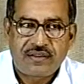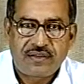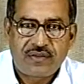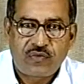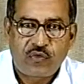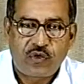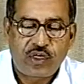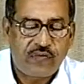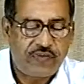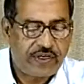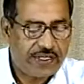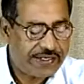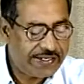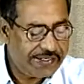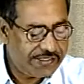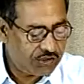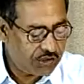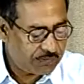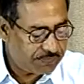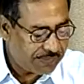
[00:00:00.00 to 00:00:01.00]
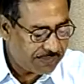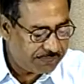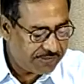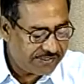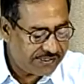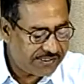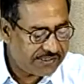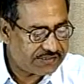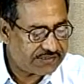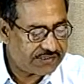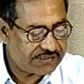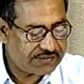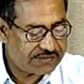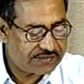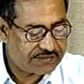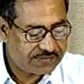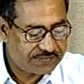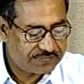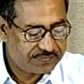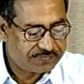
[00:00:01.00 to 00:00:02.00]
for a variety of applications,
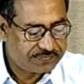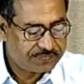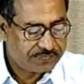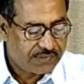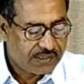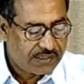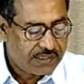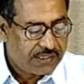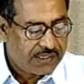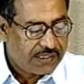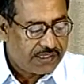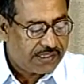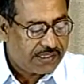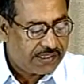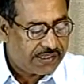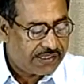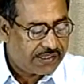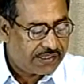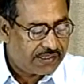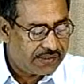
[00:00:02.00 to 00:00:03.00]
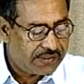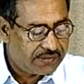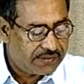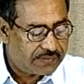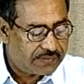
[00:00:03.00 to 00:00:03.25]
and